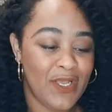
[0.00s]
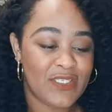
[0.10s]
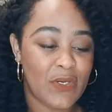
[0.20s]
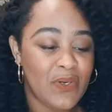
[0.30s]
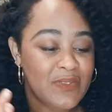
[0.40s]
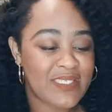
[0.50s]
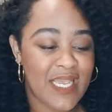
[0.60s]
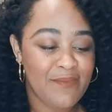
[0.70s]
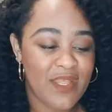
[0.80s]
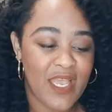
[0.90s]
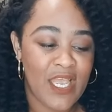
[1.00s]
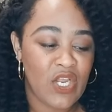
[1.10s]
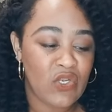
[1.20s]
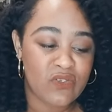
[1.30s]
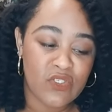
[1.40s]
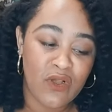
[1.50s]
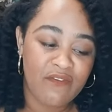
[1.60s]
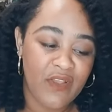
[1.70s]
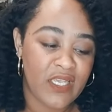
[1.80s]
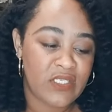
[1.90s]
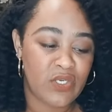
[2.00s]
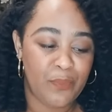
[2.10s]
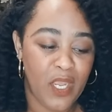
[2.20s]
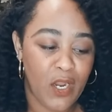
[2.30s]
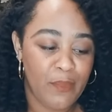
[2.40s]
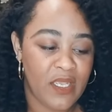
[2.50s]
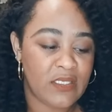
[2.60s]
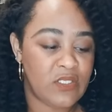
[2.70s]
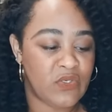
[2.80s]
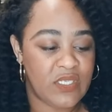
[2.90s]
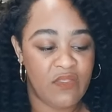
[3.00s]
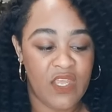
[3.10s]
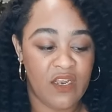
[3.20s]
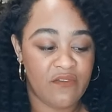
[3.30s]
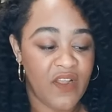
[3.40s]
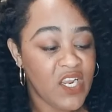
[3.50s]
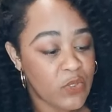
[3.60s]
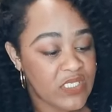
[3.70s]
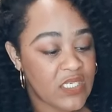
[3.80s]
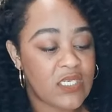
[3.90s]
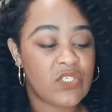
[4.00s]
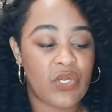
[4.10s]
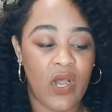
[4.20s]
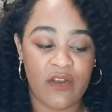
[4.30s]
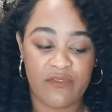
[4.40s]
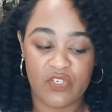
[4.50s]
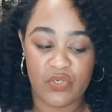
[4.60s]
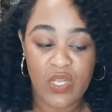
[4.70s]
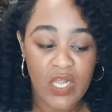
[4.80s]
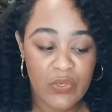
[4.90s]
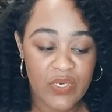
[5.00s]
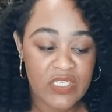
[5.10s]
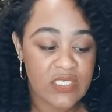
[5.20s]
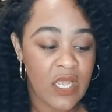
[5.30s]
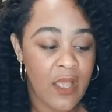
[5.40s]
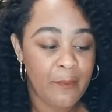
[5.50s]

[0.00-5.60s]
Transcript: So same thing, no sulfates, no parabens, no synthetic fragrances, no artificial colorants,